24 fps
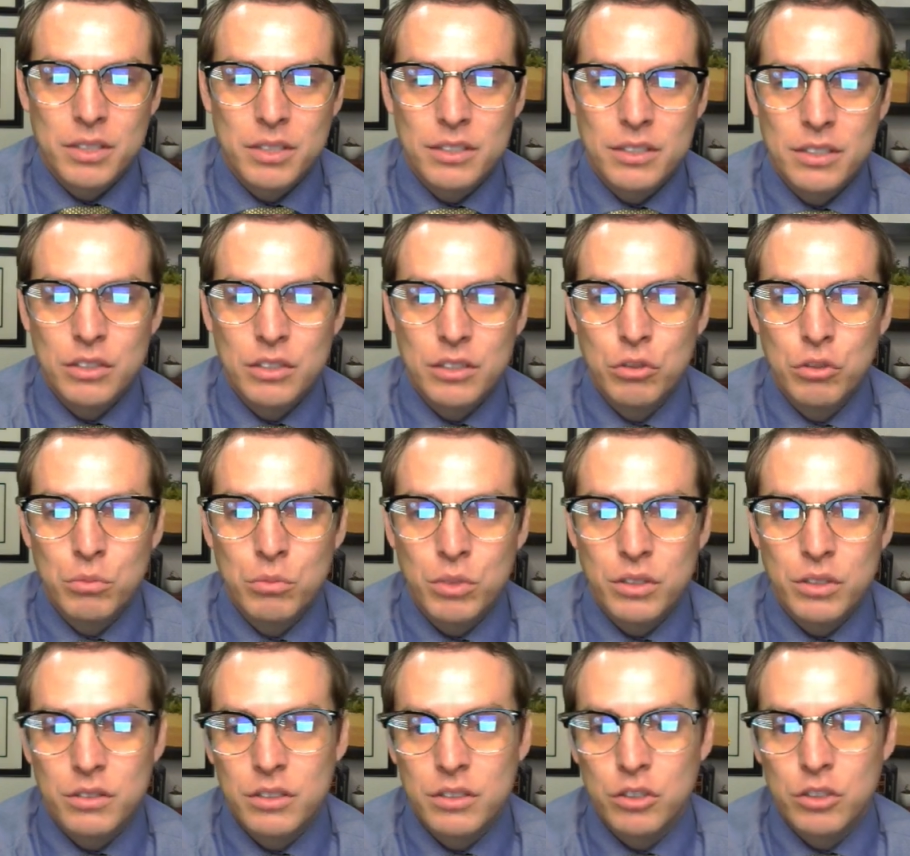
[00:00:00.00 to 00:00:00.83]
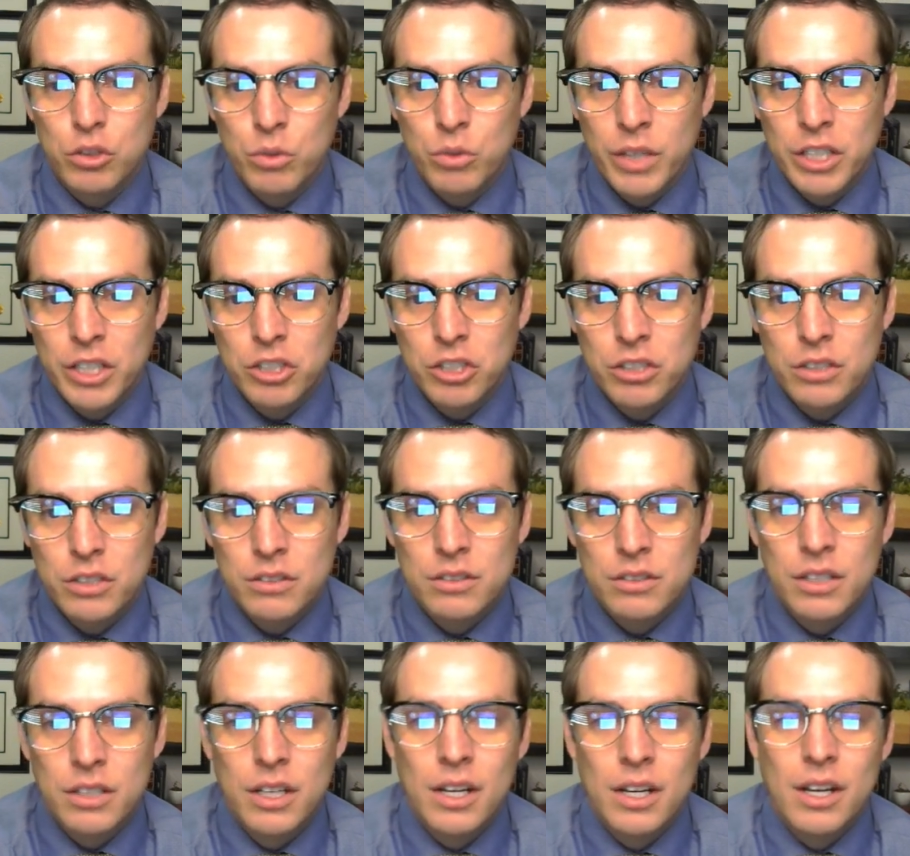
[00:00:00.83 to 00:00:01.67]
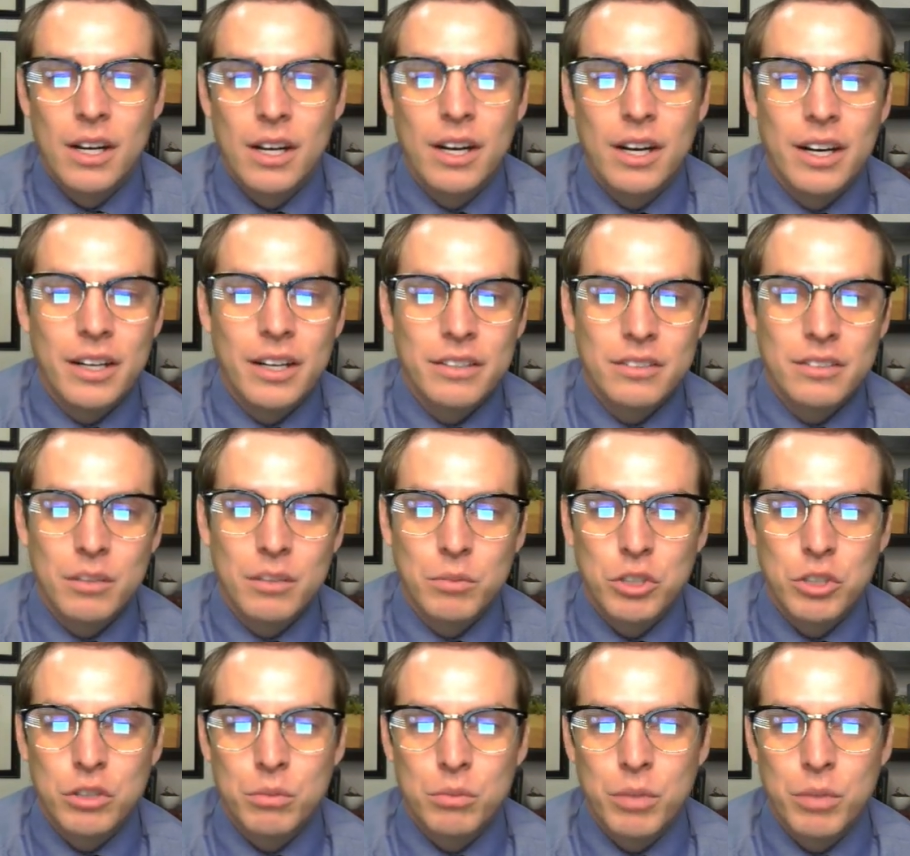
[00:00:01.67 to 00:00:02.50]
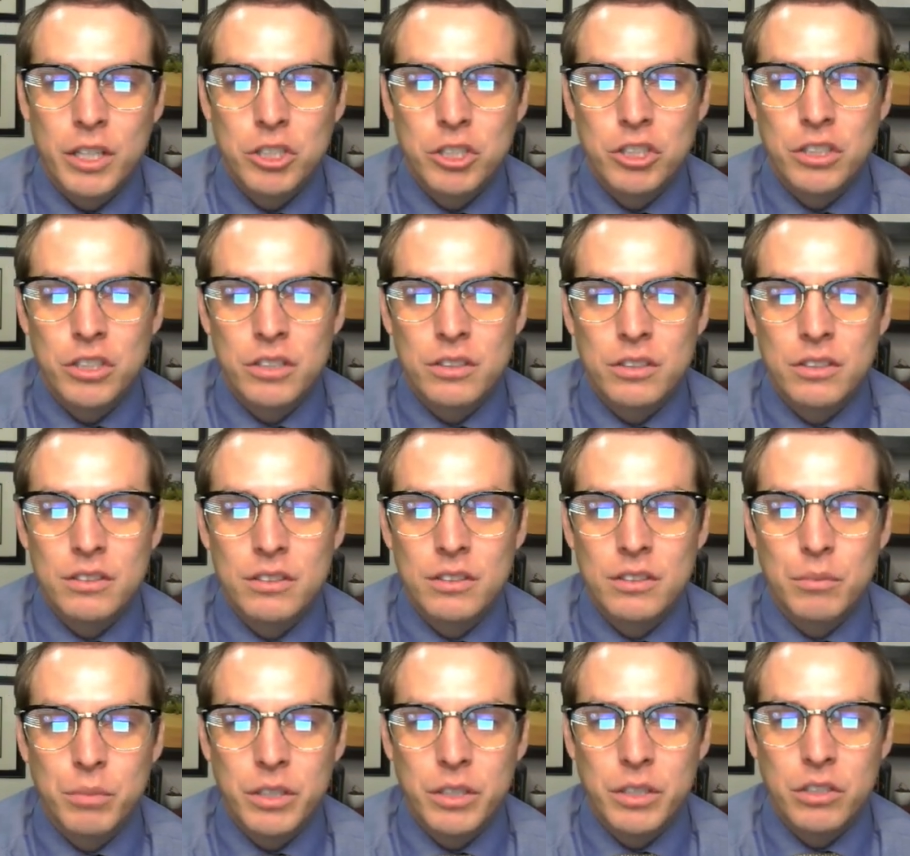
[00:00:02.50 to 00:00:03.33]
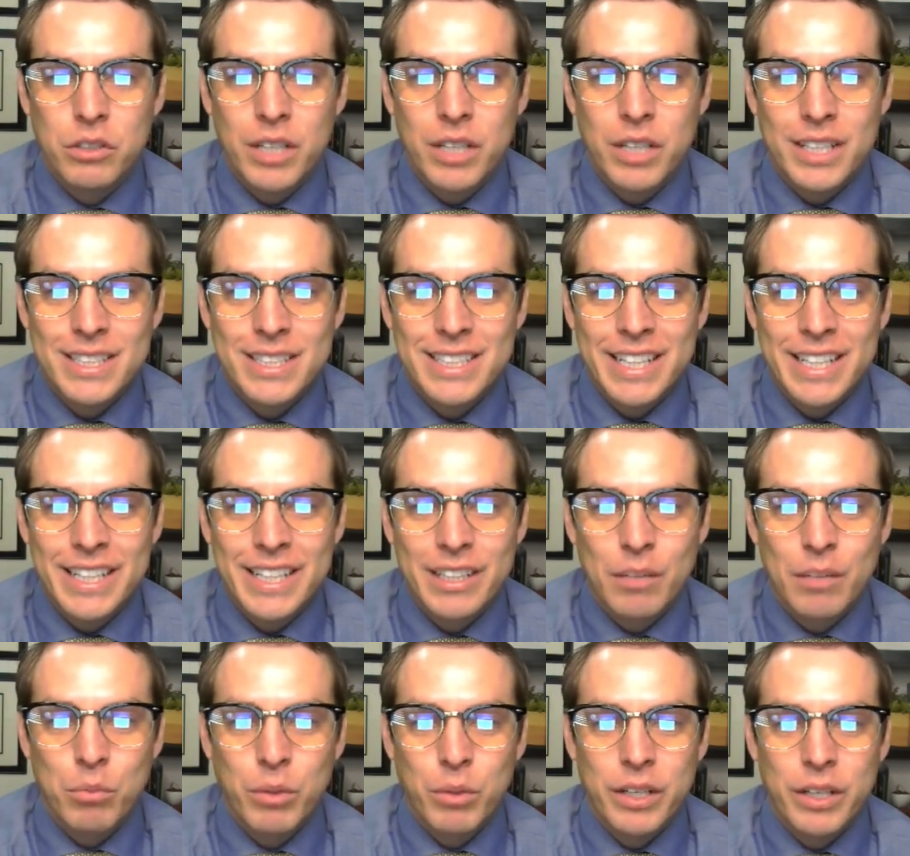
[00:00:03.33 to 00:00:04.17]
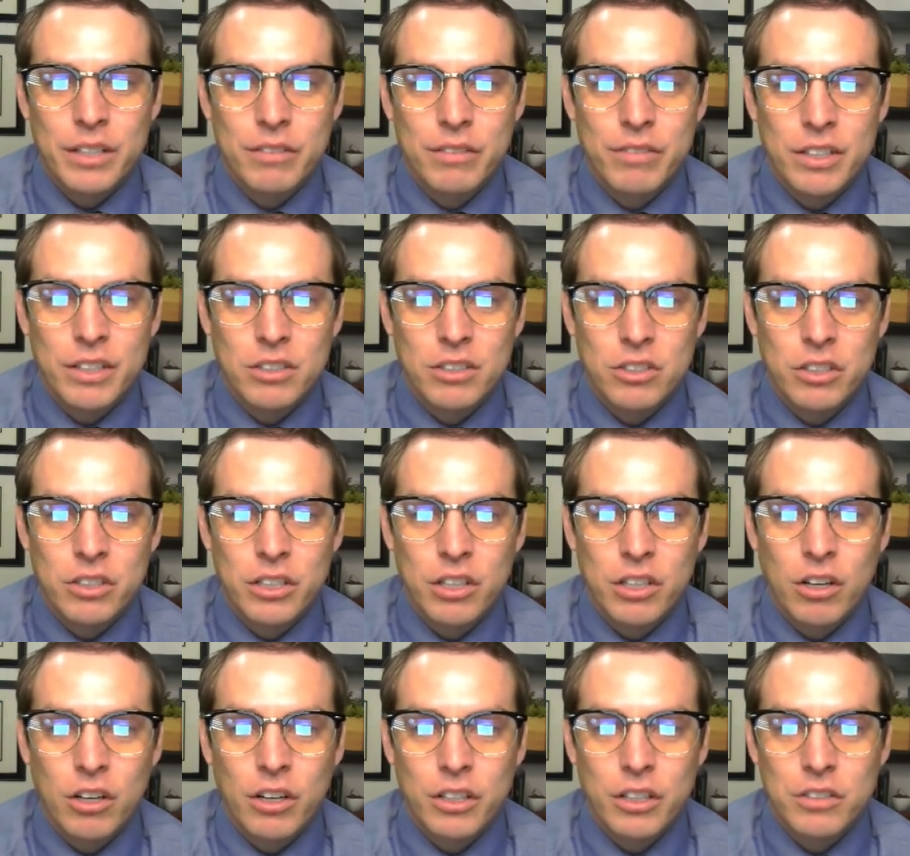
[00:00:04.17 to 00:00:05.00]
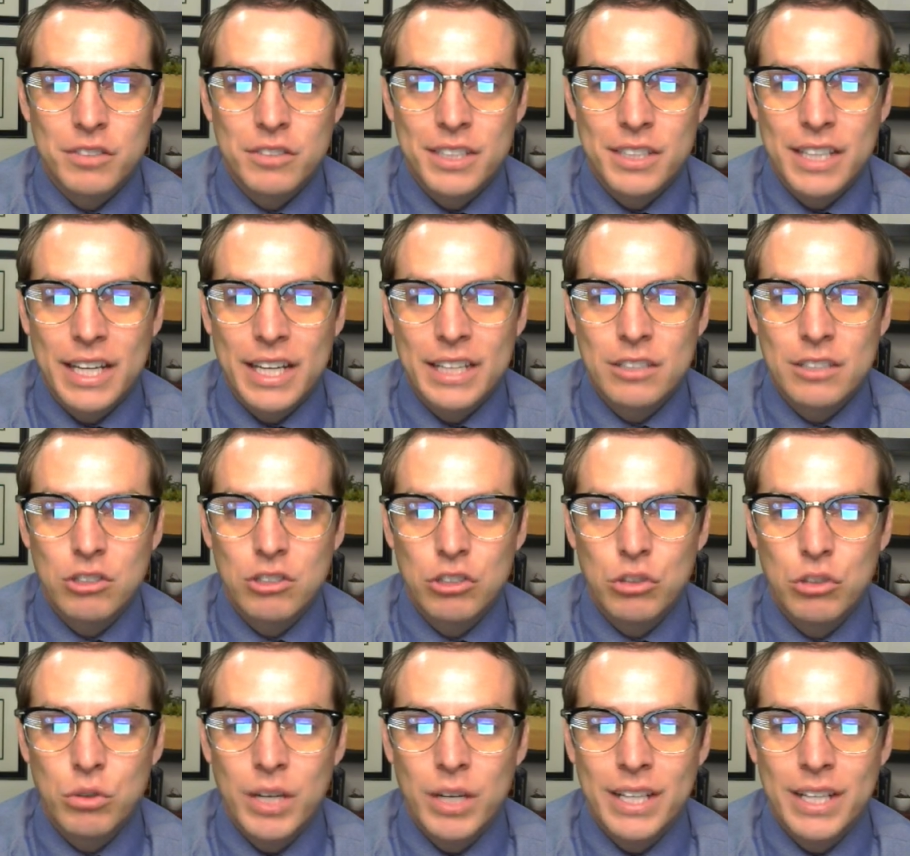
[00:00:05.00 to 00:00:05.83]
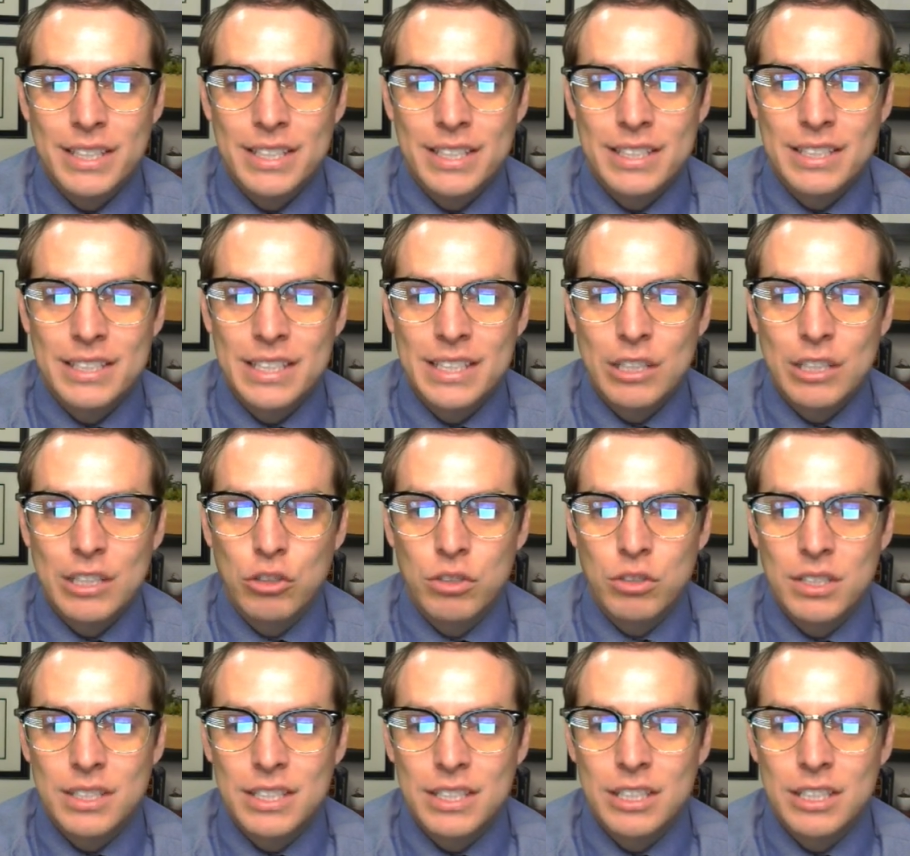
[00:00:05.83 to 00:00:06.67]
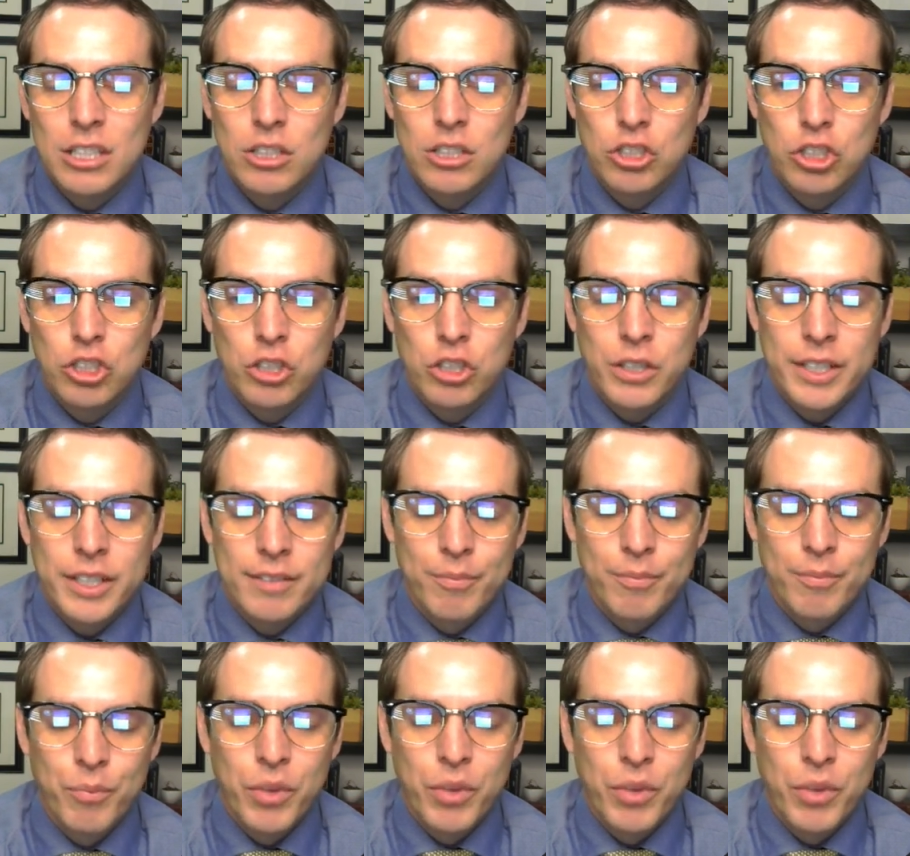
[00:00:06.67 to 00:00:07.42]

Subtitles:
in numerous situations. Assumptions of prejudice simply do not stand up when a defense attorney argues a case to a disinterested jury.